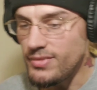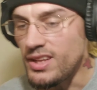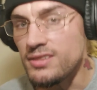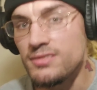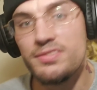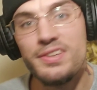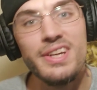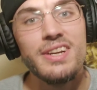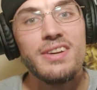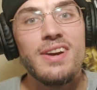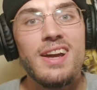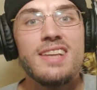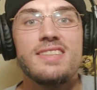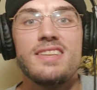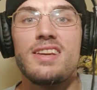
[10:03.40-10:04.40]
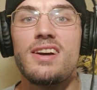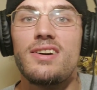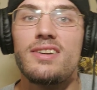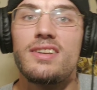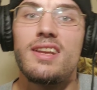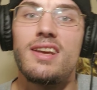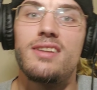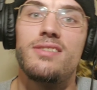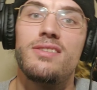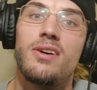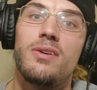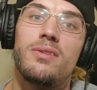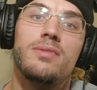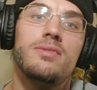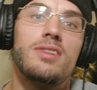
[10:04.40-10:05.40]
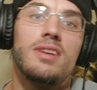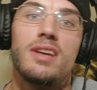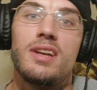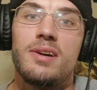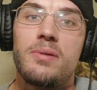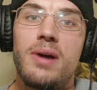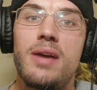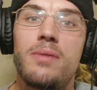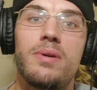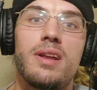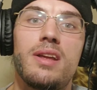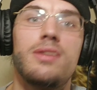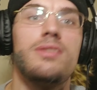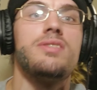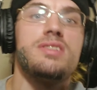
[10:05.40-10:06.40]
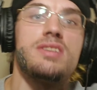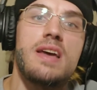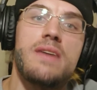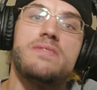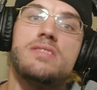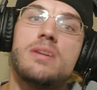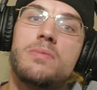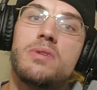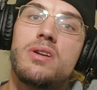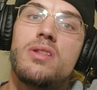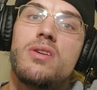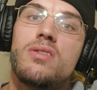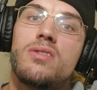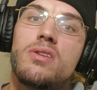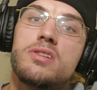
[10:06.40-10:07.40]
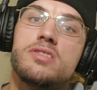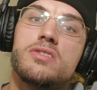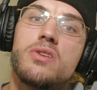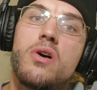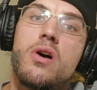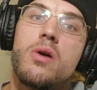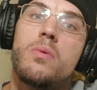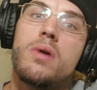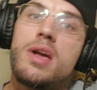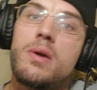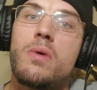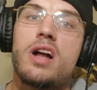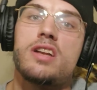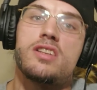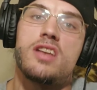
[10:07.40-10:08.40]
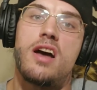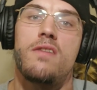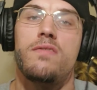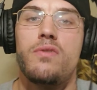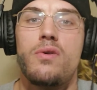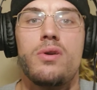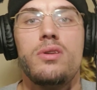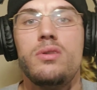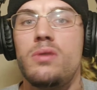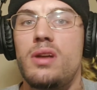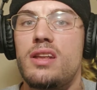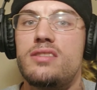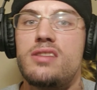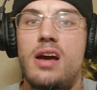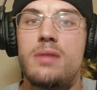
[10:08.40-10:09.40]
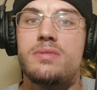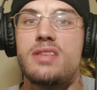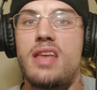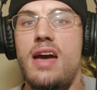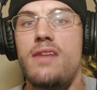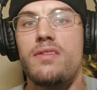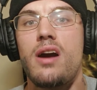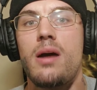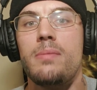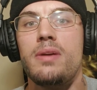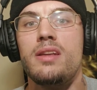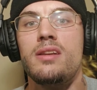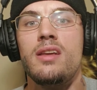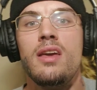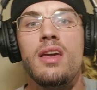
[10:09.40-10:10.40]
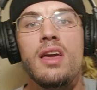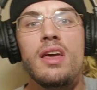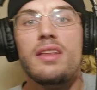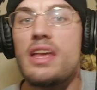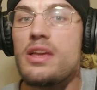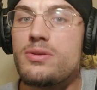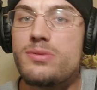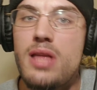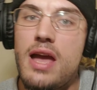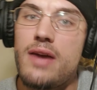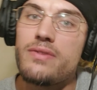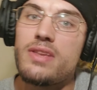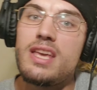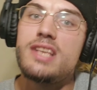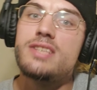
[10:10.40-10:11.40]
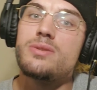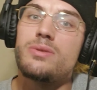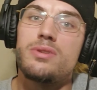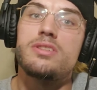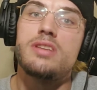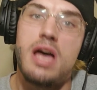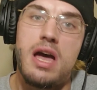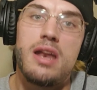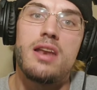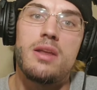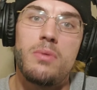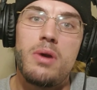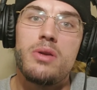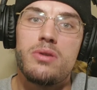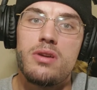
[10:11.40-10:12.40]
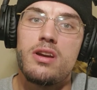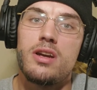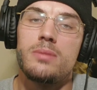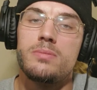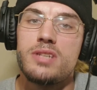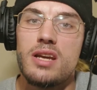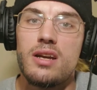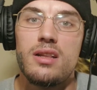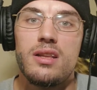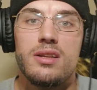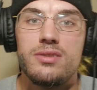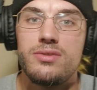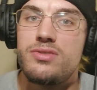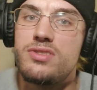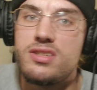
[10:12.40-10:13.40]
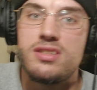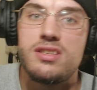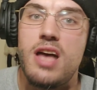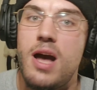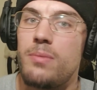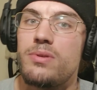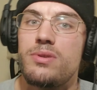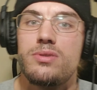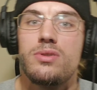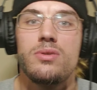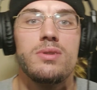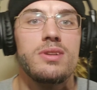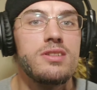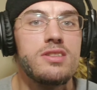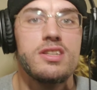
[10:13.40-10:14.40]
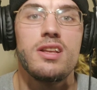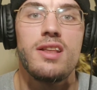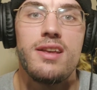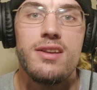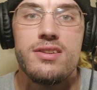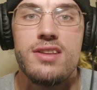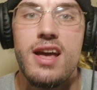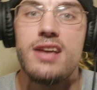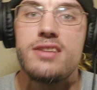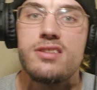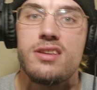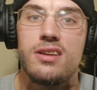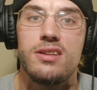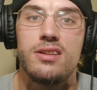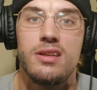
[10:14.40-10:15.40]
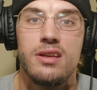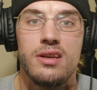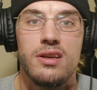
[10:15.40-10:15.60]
freaking crazy, yo. And then, you know, to get away with it, you just have someone across the hallway watching out for you anytime staff coming. They usually have keys on their side anyway. You can hear them jingling. You just stop what you're doing, chill at your desk, and,